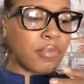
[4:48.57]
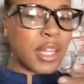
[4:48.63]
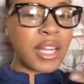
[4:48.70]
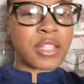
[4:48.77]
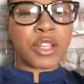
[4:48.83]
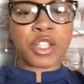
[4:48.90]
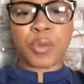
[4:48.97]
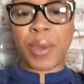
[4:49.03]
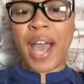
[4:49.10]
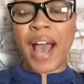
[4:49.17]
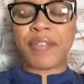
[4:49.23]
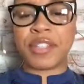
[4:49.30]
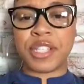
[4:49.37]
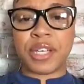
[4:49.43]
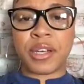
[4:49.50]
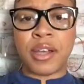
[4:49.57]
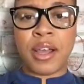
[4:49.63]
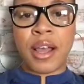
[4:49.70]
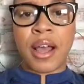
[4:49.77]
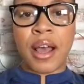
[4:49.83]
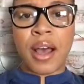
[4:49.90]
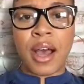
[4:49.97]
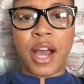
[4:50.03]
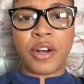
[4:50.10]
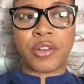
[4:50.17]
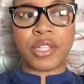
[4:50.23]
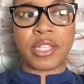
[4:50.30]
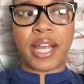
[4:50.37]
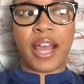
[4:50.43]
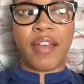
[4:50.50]
we have to
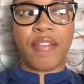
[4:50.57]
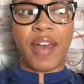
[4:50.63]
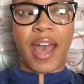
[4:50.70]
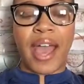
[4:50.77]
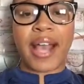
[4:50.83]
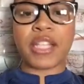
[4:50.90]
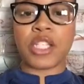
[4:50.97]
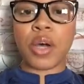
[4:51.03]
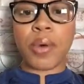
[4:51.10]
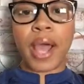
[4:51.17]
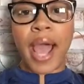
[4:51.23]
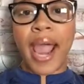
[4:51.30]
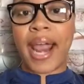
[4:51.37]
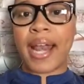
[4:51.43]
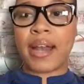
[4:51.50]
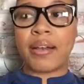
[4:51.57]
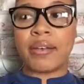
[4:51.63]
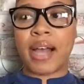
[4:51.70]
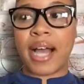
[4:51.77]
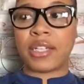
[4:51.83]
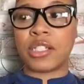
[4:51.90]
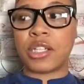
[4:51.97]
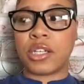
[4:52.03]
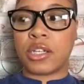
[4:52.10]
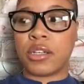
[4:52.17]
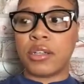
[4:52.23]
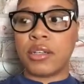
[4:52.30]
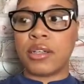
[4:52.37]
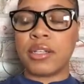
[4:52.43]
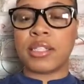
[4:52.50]
understand that it's okay not
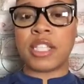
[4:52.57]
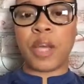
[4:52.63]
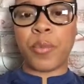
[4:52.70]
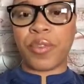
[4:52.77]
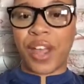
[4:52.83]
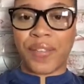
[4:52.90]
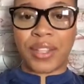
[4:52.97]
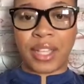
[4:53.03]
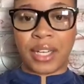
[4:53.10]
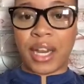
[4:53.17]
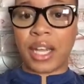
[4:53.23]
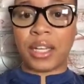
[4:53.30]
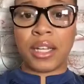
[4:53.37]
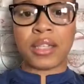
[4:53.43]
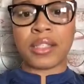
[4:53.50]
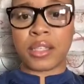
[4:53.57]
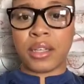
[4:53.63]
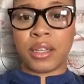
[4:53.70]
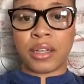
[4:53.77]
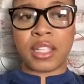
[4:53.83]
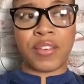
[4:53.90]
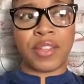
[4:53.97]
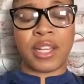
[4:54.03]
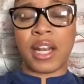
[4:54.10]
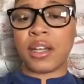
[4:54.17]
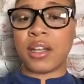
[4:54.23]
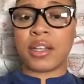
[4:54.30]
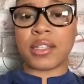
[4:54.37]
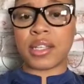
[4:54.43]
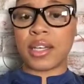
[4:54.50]
to sleep with everything that looks good, because everything that
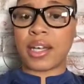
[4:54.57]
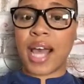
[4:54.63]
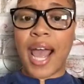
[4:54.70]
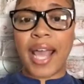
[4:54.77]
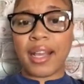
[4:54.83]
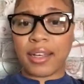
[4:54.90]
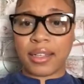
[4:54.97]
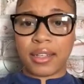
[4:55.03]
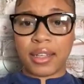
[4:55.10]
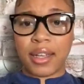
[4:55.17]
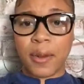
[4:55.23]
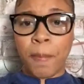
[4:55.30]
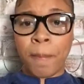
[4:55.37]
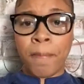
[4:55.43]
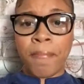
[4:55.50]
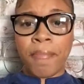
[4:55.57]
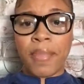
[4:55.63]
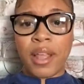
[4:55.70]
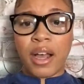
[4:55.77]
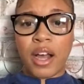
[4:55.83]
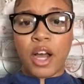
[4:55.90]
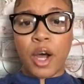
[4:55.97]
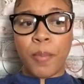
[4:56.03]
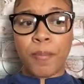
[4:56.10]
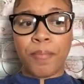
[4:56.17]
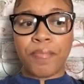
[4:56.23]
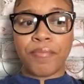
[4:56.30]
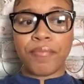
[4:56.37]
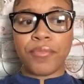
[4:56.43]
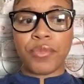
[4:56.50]
looks good ain't good.
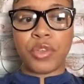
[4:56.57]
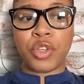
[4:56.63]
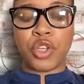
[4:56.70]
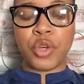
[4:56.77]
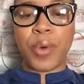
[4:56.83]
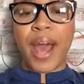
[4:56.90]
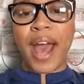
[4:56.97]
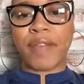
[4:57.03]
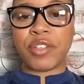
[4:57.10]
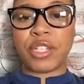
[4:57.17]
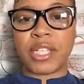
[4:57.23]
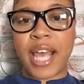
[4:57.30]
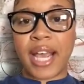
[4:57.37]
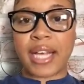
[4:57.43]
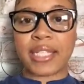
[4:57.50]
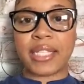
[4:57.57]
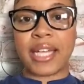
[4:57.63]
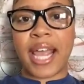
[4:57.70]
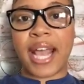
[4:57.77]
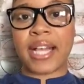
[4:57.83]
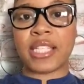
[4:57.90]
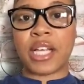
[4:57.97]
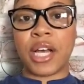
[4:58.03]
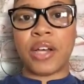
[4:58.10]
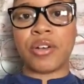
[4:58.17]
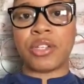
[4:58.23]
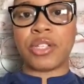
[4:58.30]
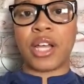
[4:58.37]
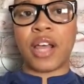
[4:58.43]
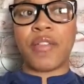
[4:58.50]
You have to take a stance and
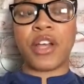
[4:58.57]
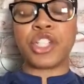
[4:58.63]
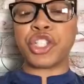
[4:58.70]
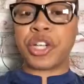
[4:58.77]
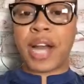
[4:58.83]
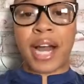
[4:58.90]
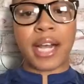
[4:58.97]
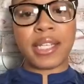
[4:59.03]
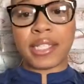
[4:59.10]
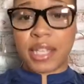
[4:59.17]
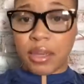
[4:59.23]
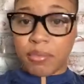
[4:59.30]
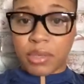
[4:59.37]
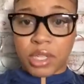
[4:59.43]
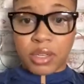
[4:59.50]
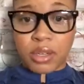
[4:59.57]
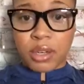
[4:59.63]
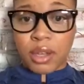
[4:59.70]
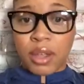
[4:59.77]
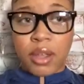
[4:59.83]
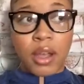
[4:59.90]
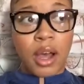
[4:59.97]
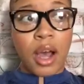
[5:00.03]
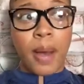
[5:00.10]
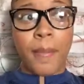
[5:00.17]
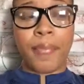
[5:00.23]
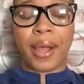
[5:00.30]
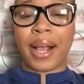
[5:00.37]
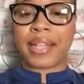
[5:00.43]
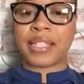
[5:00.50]
understand that you're not exempt.
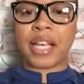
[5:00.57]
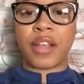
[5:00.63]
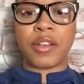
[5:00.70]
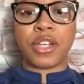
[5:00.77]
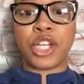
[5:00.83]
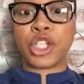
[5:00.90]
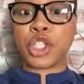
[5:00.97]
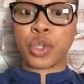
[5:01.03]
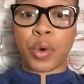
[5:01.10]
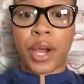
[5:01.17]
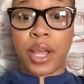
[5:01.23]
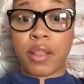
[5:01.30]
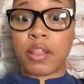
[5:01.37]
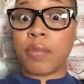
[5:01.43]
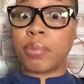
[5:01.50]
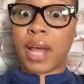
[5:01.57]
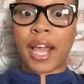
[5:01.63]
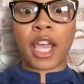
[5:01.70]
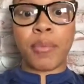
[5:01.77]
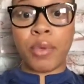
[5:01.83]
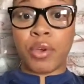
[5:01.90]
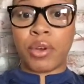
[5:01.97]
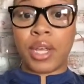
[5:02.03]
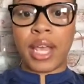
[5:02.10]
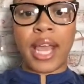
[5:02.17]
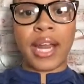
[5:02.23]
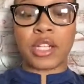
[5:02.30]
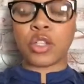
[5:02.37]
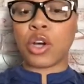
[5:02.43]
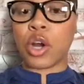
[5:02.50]
Like I said, Detroit, the black community,
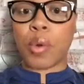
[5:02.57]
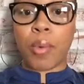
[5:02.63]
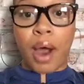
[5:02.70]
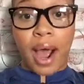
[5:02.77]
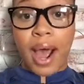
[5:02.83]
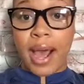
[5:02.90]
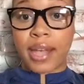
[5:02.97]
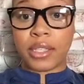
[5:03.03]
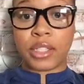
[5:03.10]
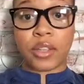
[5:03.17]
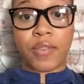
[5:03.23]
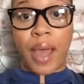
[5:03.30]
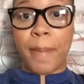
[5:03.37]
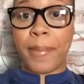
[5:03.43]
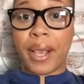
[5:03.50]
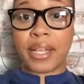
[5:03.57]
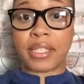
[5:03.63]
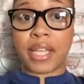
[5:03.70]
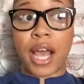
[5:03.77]
it is on a rise. So that means